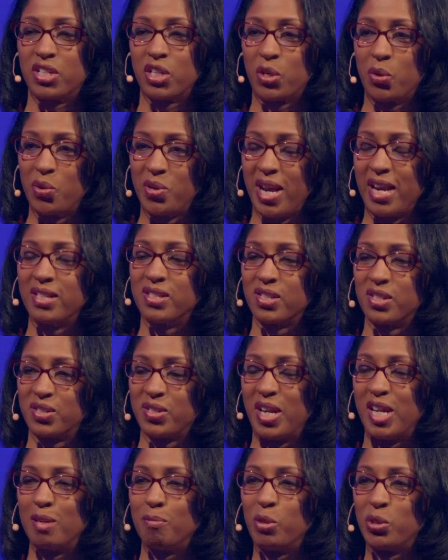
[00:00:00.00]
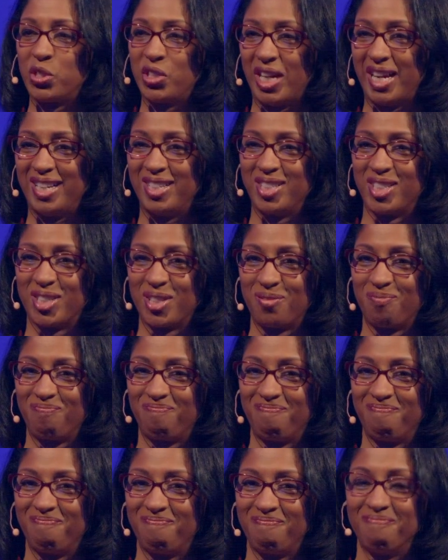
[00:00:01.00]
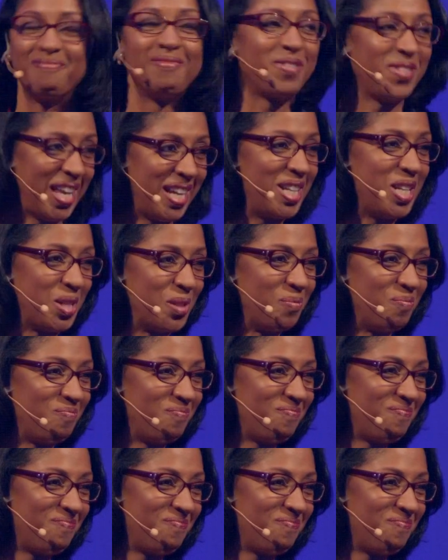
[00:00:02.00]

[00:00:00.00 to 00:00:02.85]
to create sustainable change. Thank you.